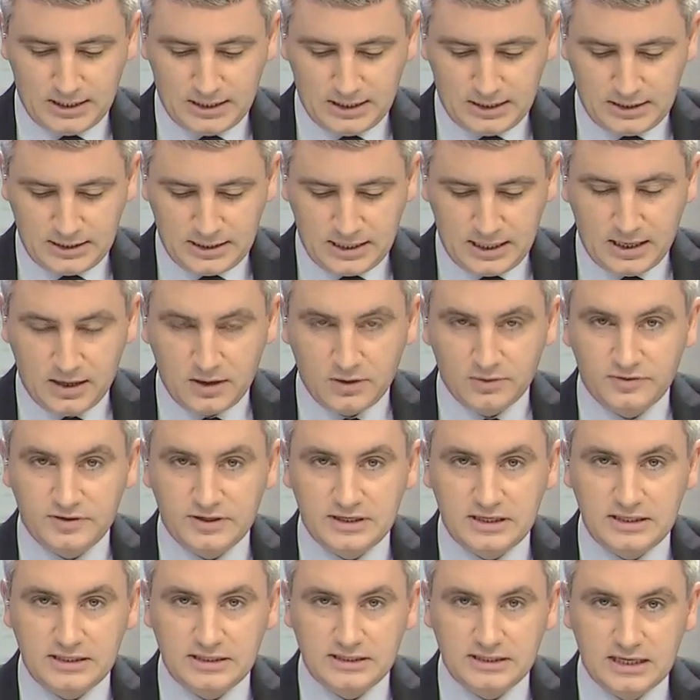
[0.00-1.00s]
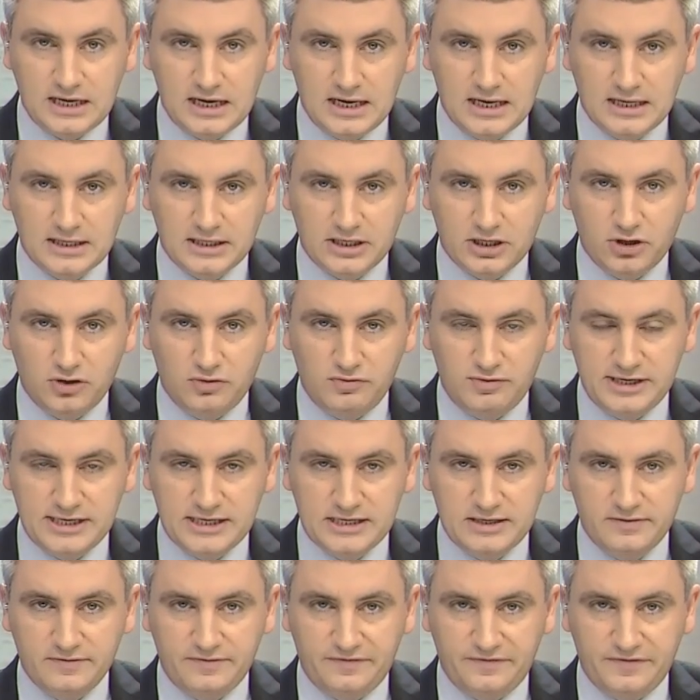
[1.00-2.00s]
Now, the
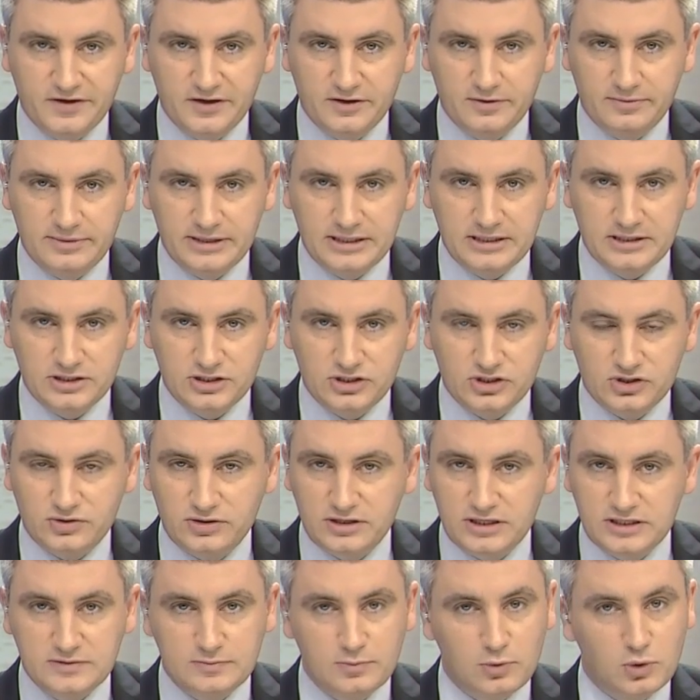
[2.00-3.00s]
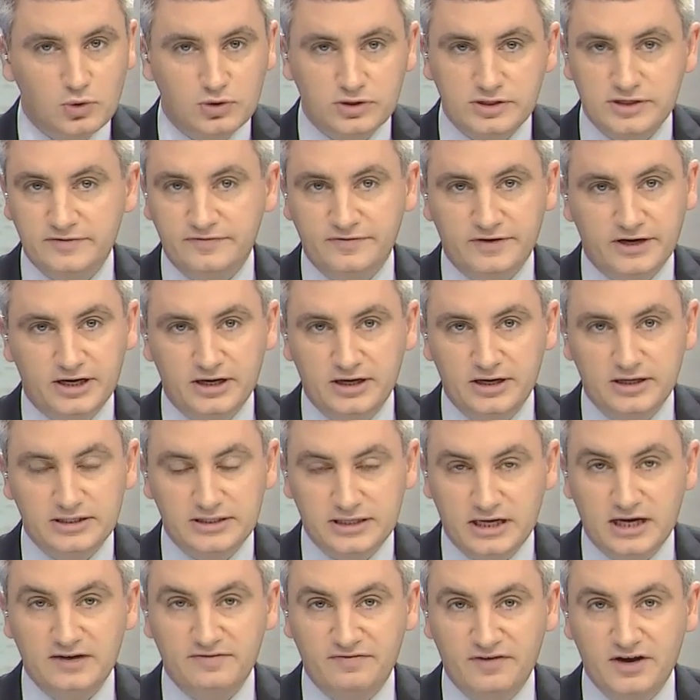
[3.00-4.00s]
Korean film industry is more
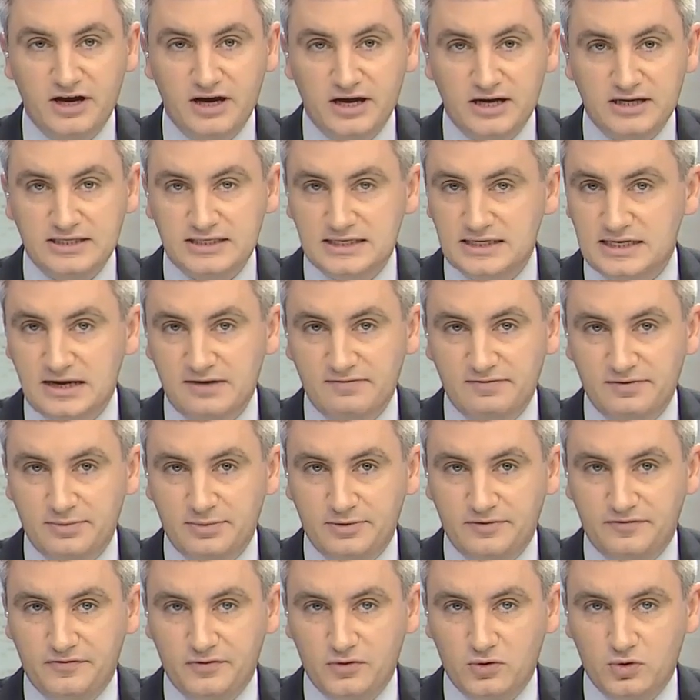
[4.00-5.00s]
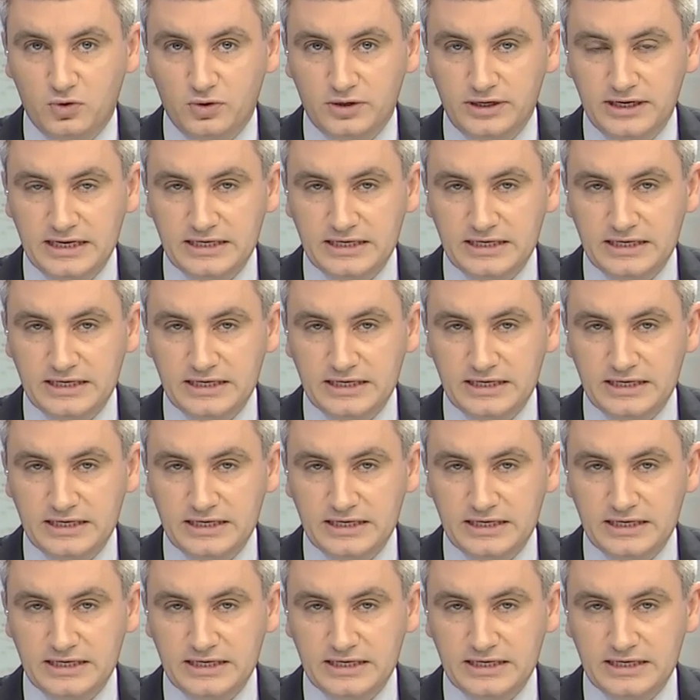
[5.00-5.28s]
diverse than ever before.